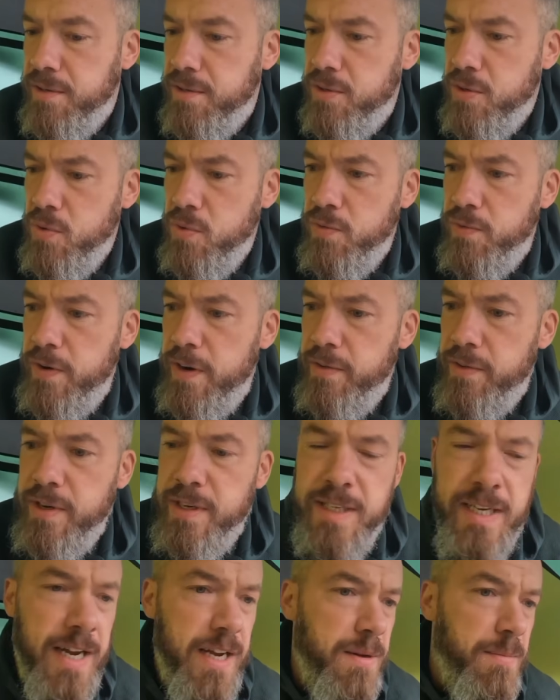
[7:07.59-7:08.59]
It's all very
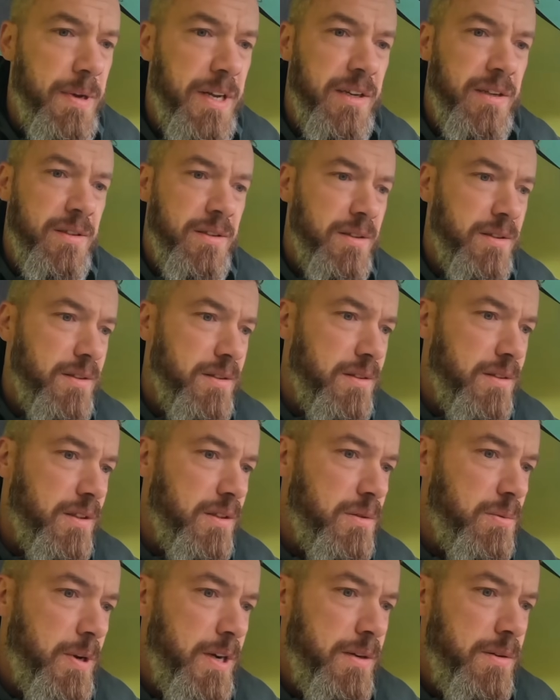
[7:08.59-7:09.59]
samey,
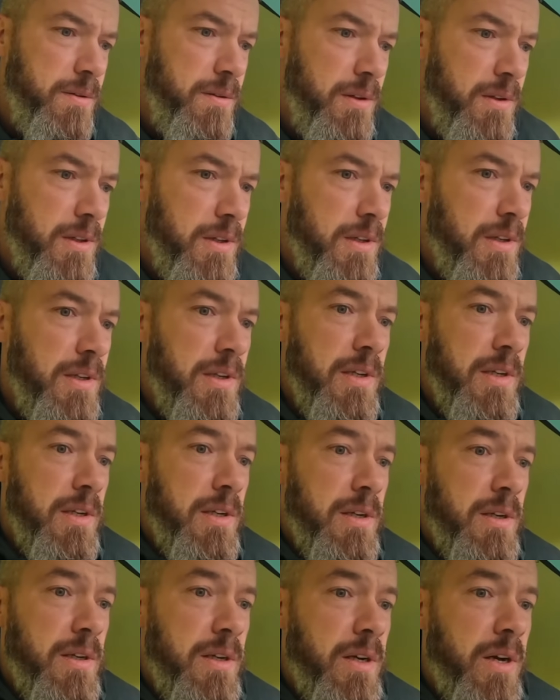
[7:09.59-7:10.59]
this one.
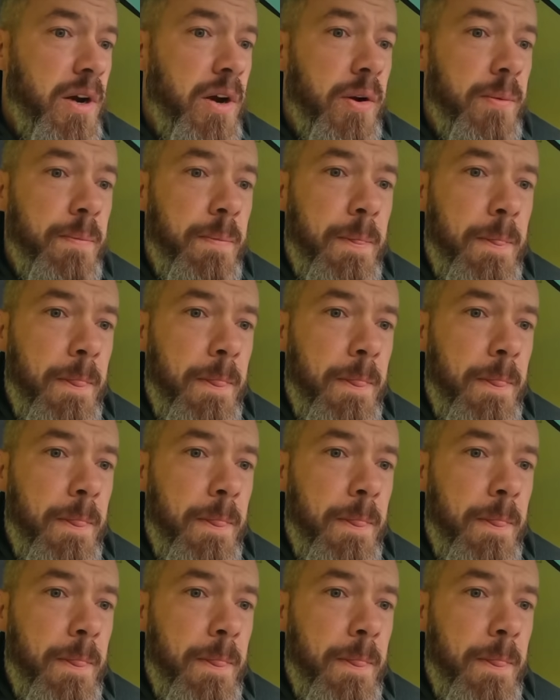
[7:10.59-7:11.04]
But